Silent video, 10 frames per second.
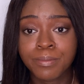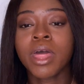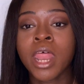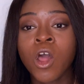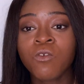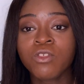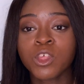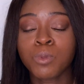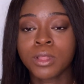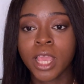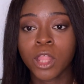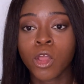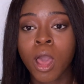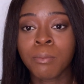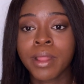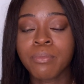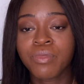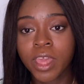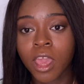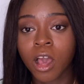and I know for this particular company I'm
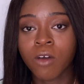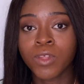thinking of,